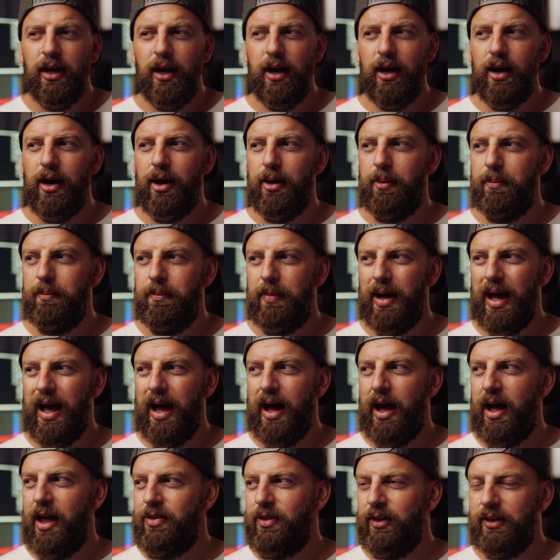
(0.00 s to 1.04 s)
um,
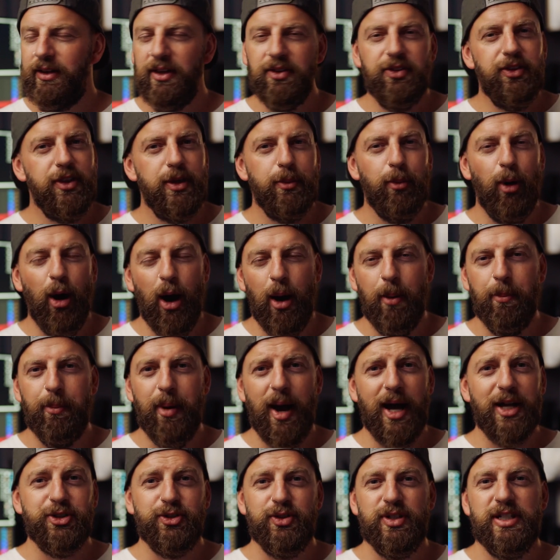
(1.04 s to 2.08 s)
and the lithium ion
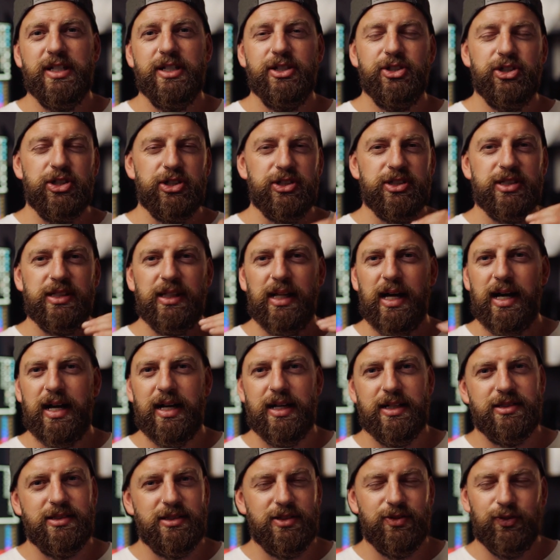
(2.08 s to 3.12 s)
battery just
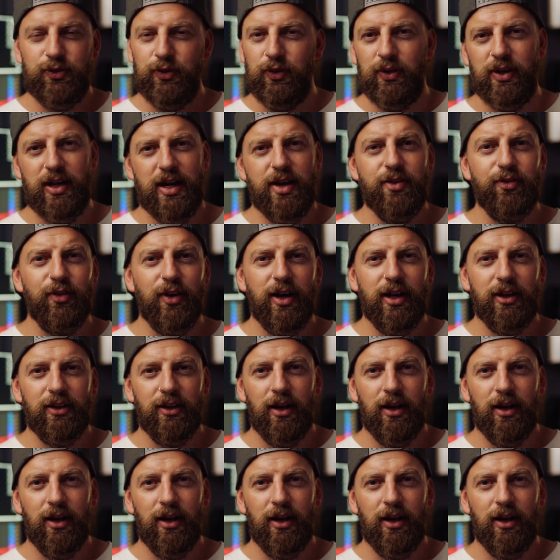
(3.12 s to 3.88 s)
lasts forever.